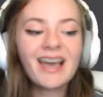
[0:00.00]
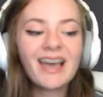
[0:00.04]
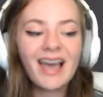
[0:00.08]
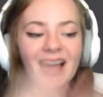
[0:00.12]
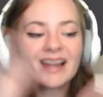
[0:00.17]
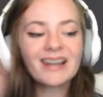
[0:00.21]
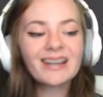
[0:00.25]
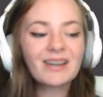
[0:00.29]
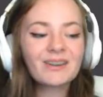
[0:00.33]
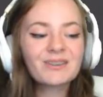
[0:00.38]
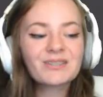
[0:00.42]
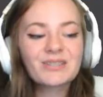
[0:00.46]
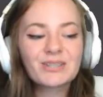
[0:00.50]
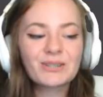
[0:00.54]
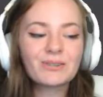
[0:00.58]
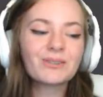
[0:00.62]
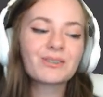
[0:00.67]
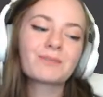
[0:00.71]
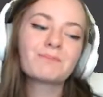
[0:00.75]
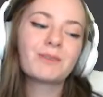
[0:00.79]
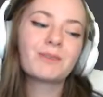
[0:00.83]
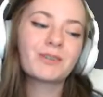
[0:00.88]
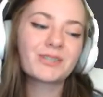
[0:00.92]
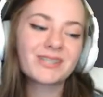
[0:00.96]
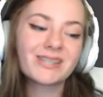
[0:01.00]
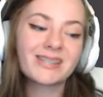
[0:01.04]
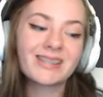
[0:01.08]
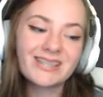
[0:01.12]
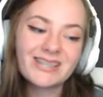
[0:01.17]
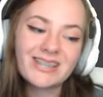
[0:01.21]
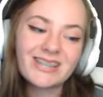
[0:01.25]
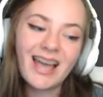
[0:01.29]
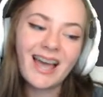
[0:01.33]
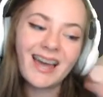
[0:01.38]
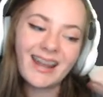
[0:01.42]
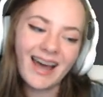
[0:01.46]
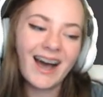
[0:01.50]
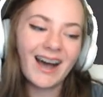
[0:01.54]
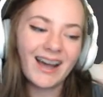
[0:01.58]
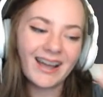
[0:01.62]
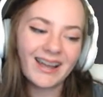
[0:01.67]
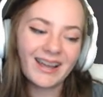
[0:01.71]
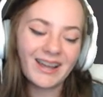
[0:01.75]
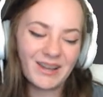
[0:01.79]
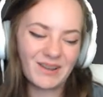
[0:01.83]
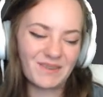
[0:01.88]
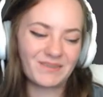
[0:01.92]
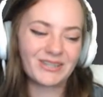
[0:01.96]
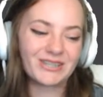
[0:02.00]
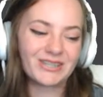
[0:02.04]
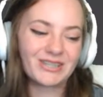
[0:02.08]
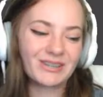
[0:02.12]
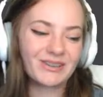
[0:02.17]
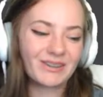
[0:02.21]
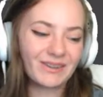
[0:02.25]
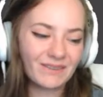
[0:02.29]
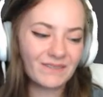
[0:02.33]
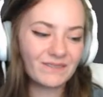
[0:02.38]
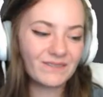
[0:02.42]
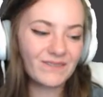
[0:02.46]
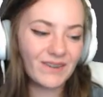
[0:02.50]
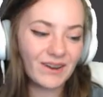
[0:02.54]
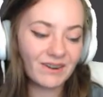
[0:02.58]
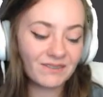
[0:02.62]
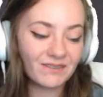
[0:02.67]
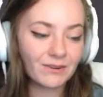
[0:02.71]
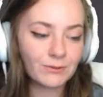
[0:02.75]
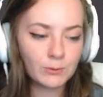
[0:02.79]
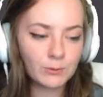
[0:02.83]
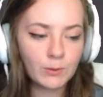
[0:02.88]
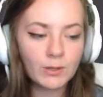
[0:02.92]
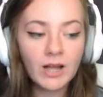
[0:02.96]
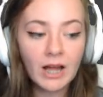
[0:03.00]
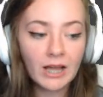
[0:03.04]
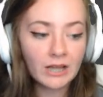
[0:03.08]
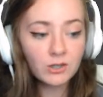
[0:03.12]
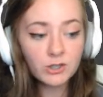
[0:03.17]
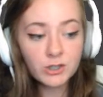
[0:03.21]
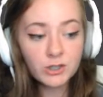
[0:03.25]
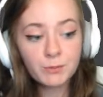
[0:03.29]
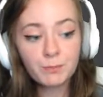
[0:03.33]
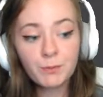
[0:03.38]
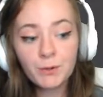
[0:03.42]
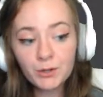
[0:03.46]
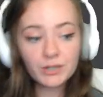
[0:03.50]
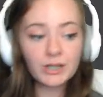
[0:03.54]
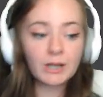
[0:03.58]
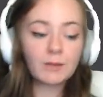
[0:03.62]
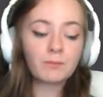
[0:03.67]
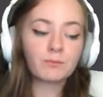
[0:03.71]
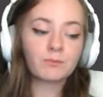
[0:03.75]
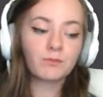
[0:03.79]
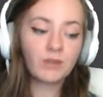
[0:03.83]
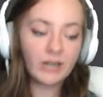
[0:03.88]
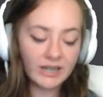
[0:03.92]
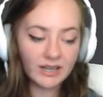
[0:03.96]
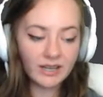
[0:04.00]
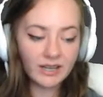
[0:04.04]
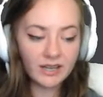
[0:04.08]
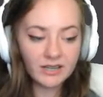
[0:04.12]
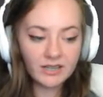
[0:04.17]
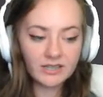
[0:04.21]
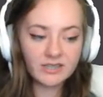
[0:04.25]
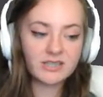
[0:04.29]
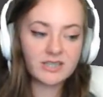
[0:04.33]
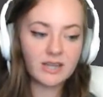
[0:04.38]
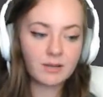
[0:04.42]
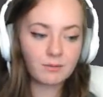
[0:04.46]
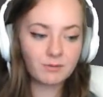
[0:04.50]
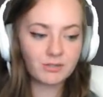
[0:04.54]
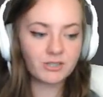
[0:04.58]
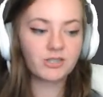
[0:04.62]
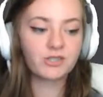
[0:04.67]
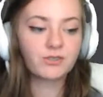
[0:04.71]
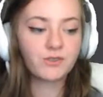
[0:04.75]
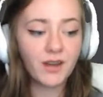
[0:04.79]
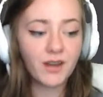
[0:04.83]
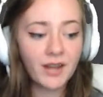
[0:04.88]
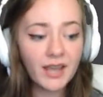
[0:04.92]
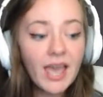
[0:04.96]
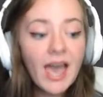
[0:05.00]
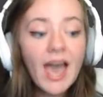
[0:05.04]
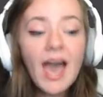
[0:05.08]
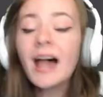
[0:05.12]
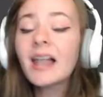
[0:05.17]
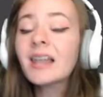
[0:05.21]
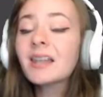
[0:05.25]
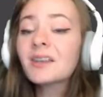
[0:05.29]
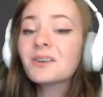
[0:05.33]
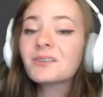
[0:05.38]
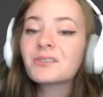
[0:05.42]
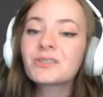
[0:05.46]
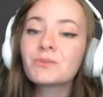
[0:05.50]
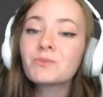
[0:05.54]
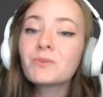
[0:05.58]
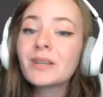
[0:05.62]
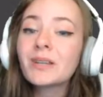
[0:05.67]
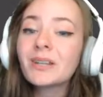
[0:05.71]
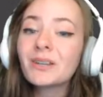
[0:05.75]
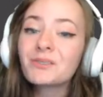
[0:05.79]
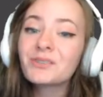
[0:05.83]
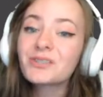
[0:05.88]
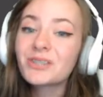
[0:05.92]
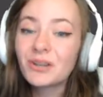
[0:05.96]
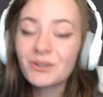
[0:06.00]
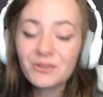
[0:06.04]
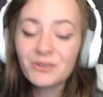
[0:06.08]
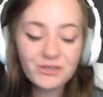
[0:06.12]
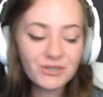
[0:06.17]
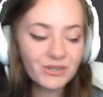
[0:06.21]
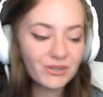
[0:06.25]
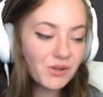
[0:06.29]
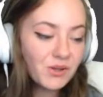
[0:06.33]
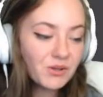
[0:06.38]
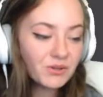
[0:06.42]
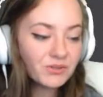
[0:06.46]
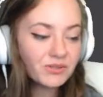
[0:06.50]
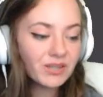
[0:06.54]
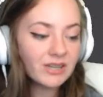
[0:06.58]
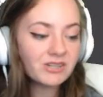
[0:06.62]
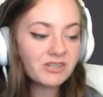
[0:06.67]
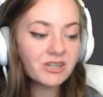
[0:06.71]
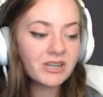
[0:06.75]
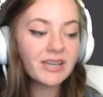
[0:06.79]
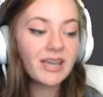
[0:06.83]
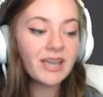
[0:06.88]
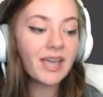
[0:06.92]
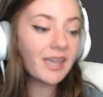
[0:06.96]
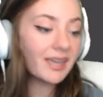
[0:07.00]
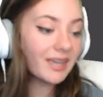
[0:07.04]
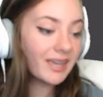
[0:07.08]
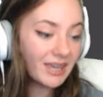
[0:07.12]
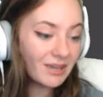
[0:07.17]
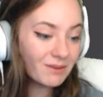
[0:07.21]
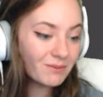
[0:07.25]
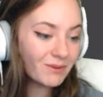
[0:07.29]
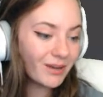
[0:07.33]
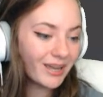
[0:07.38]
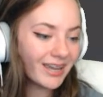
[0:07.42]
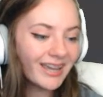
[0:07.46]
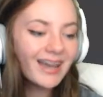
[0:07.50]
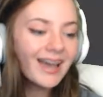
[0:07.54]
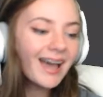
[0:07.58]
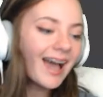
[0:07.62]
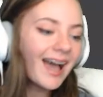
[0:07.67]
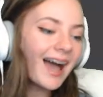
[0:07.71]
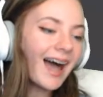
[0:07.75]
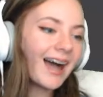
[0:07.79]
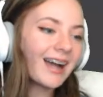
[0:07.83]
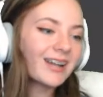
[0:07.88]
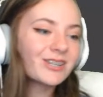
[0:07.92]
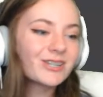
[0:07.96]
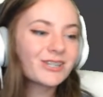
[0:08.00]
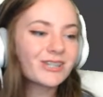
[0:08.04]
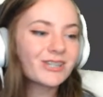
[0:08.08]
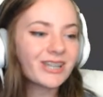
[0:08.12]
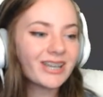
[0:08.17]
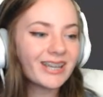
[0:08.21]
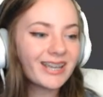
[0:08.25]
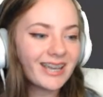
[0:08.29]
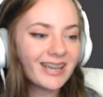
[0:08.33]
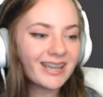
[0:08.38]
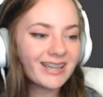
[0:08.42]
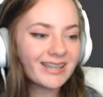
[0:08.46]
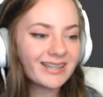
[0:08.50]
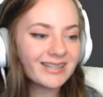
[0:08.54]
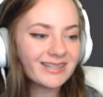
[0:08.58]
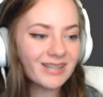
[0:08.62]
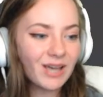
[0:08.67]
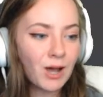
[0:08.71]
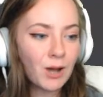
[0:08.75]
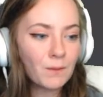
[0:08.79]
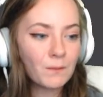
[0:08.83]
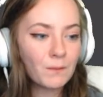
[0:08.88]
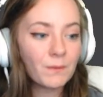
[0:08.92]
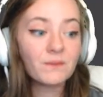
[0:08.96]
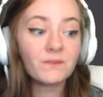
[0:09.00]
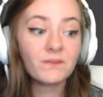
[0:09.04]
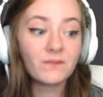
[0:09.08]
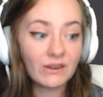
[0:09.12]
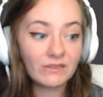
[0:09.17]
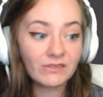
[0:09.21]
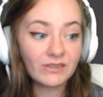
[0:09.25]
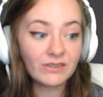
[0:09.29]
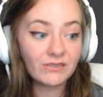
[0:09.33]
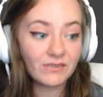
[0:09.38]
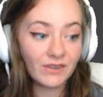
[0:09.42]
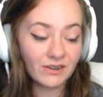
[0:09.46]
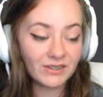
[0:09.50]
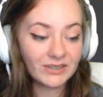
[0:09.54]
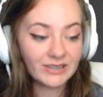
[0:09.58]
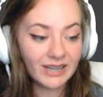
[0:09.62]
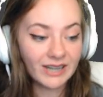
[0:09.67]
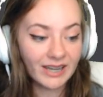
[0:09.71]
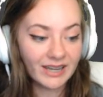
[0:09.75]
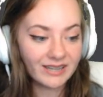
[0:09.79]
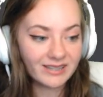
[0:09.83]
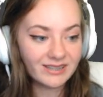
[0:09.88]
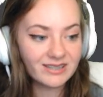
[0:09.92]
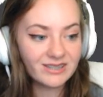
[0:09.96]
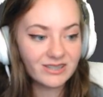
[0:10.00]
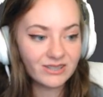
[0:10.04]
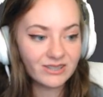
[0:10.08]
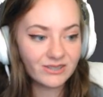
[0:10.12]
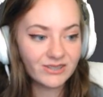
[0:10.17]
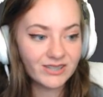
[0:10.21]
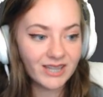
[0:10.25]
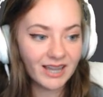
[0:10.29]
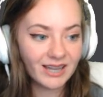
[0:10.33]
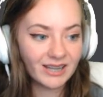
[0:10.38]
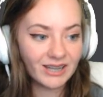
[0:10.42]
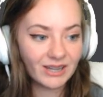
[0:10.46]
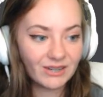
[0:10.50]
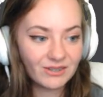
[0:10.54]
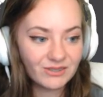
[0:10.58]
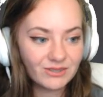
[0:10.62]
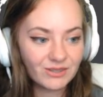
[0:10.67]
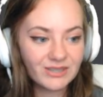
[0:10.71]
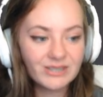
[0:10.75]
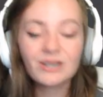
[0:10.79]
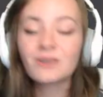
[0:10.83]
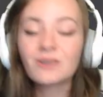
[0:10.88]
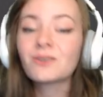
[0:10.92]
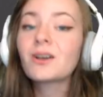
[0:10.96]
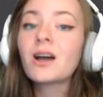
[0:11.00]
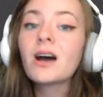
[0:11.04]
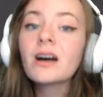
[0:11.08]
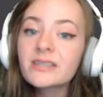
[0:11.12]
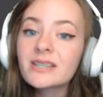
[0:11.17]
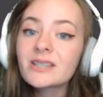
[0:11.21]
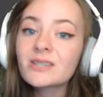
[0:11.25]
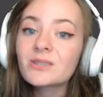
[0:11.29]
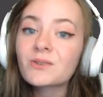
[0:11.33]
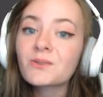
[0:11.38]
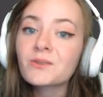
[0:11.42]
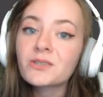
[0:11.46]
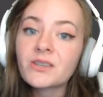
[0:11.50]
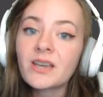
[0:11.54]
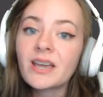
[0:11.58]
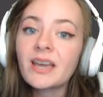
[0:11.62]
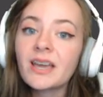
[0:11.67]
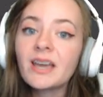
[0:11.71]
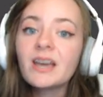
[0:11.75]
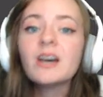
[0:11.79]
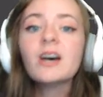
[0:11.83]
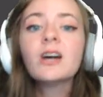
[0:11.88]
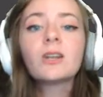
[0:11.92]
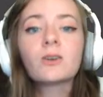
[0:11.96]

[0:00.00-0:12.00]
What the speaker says: Hello to all the mods in the chat. Hi, I hope you're doing very, very well. I got Sporkle up really early today, which is great. Hello to Willow Stonetrue, who's actually a Kiwi, and she is up very, very late to say hello to us. Longati's also here.